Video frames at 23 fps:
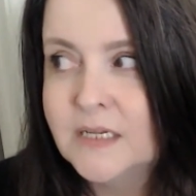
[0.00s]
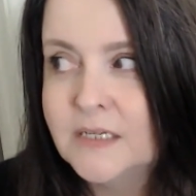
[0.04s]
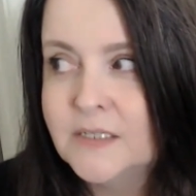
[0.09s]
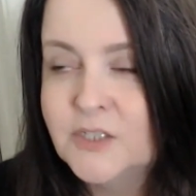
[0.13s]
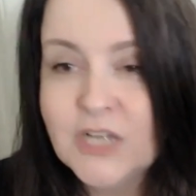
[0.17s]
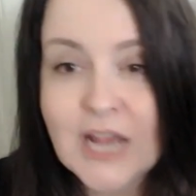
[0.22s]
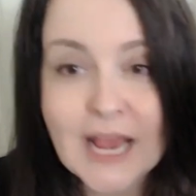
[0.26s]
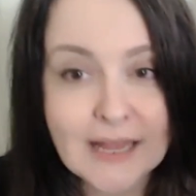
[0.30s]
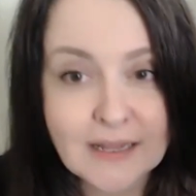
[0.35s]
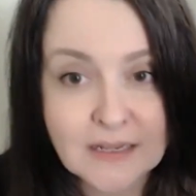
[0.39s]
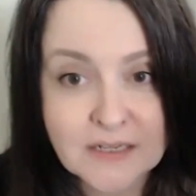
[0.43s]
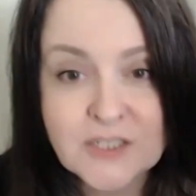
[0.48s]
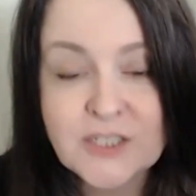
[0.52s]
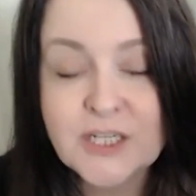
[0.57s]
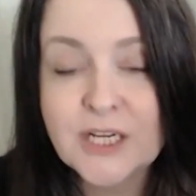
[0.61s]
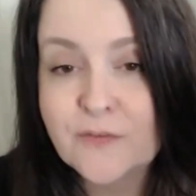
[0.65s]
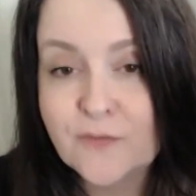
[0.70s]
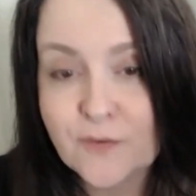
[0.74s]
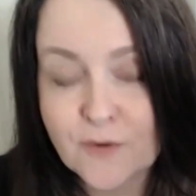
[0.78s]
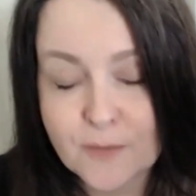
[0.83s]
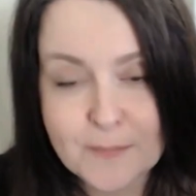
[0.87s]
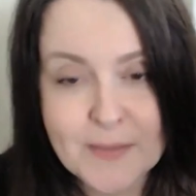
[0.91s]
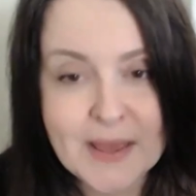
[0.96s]

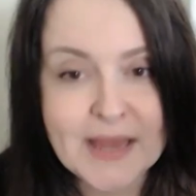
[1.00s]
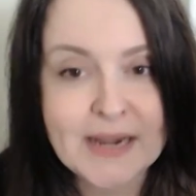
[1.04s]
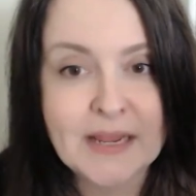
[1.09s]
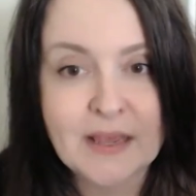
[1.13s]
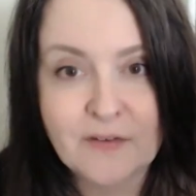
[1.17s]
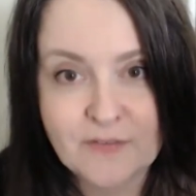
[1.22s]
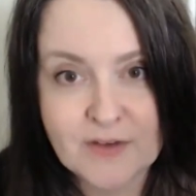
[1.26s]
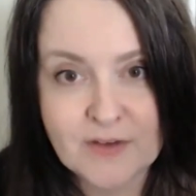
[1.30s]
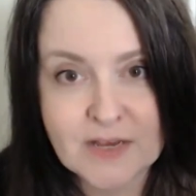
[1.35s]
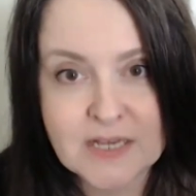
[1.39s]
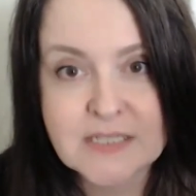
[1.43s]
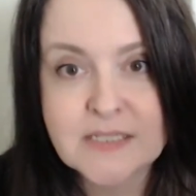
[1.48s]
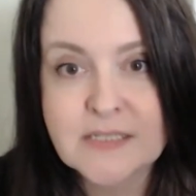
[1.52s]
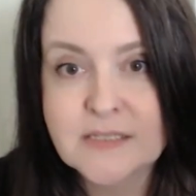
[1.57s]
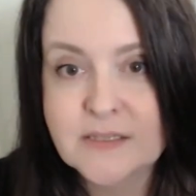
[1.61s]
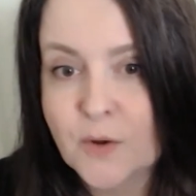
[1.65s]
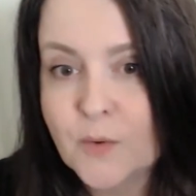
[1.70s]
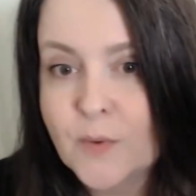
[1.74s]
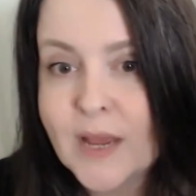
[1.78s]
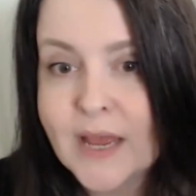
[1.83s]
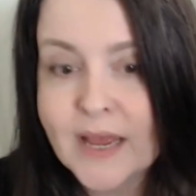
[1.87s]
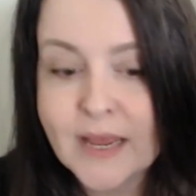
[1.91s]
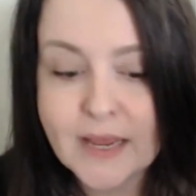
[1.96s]
challenging for many of us.
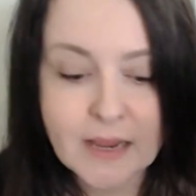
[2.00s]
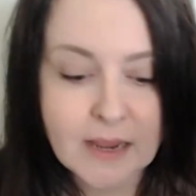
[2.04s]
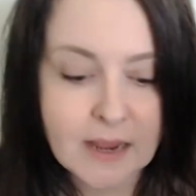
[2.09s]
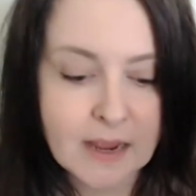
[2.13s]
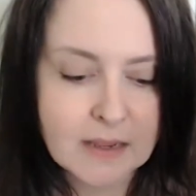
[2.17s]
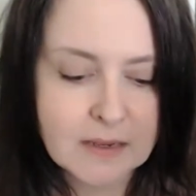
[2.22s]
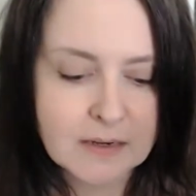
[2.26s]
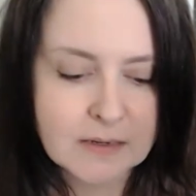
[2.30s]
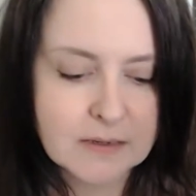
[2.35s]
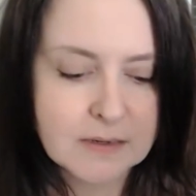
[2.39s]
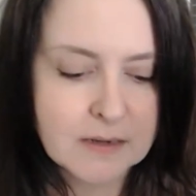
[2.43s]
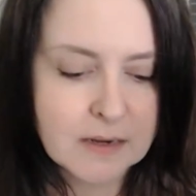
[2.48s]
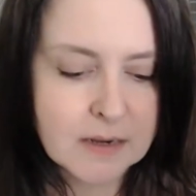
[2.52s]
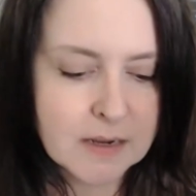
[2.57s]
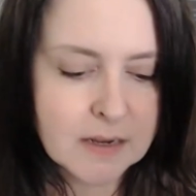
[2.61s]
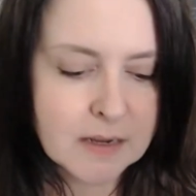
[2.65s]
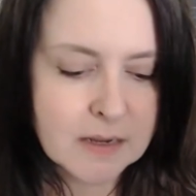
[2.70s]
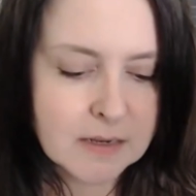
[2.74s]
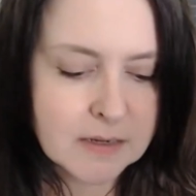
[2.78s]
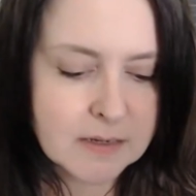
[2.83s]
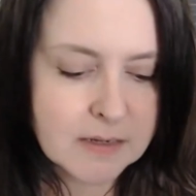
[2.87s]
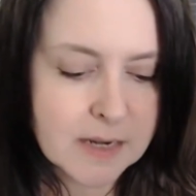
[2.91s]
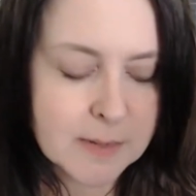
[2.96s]
Okay. And
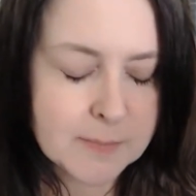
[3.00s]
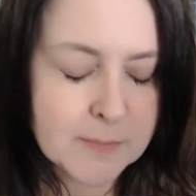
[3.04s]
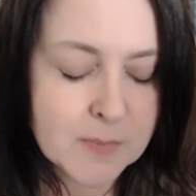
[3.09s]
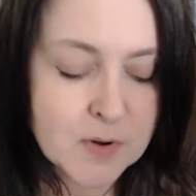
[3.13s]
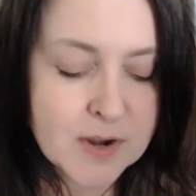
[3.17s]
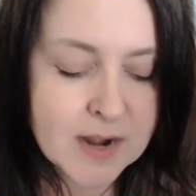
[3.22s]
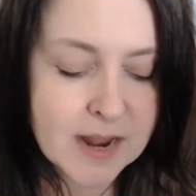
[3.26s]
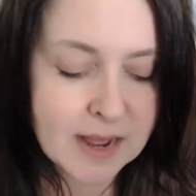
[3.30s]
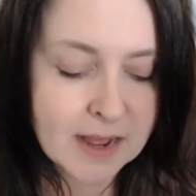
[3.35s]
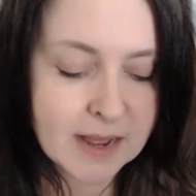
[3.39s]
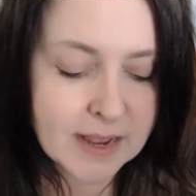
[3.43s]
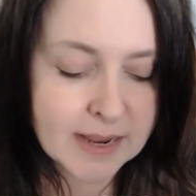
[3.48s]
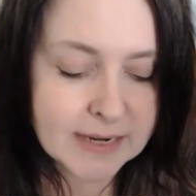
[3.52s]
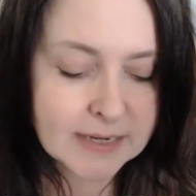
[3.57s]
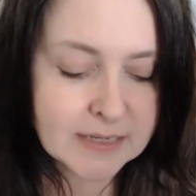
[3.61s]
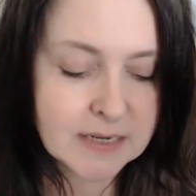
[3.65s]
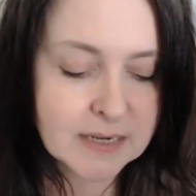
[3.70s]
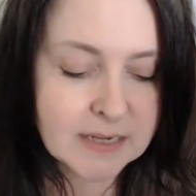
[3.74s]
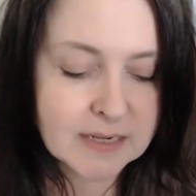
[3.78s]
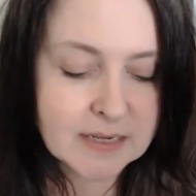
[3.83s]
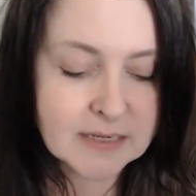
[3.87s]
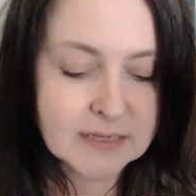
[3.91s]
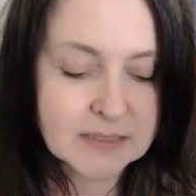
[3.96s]
number
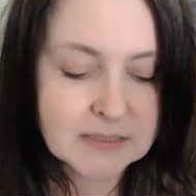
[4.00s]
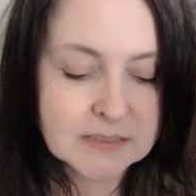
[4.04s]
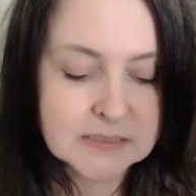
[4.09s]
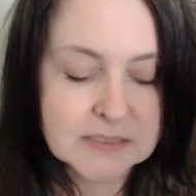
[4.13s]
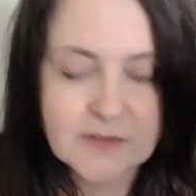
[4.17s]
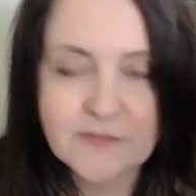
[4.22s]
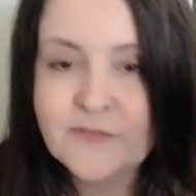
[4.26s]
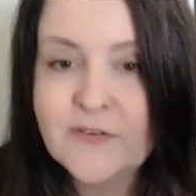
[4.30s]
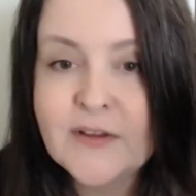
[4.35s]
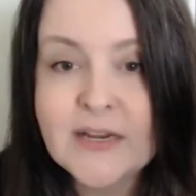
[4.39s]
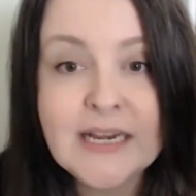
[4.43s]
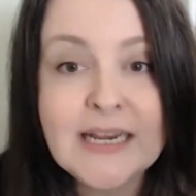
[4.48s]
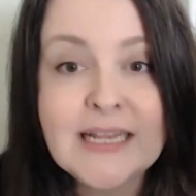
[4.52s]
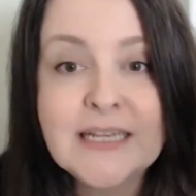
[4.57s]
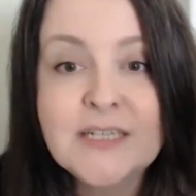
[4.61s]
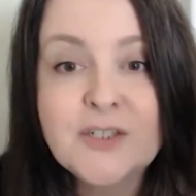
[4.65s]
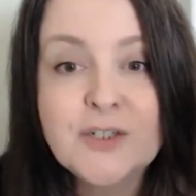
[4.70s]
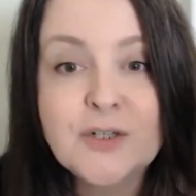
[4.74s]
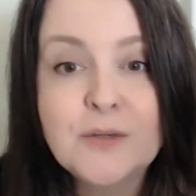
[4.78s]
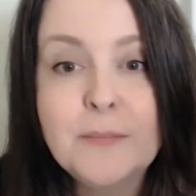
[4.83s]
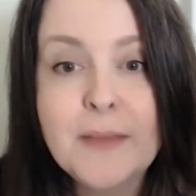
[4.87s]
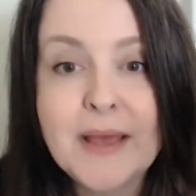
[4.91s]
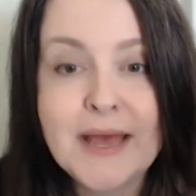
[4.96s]
9 is
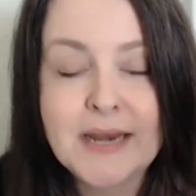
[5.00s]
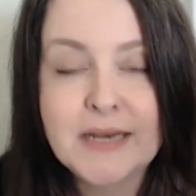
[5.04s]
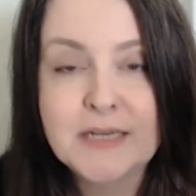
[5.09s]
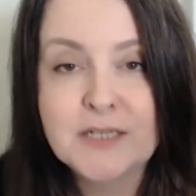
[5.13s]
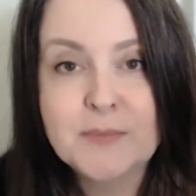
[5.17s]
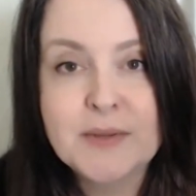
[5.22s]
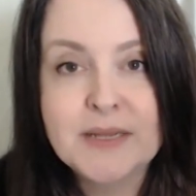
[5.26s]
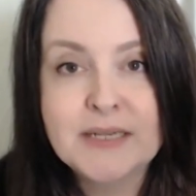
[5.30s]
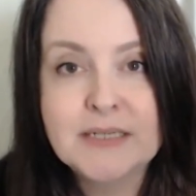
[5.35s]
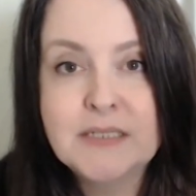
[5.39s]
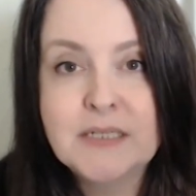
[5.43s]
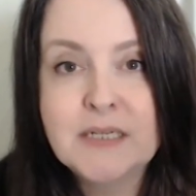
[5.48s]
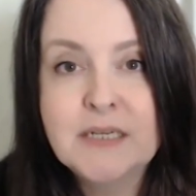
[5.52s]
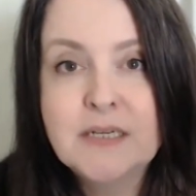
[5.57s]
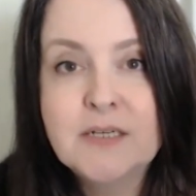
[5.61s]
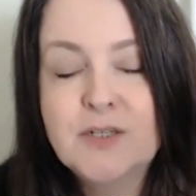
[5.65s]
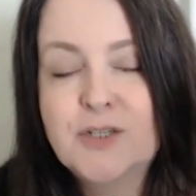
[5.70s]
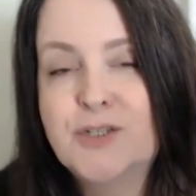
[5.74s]
financial management.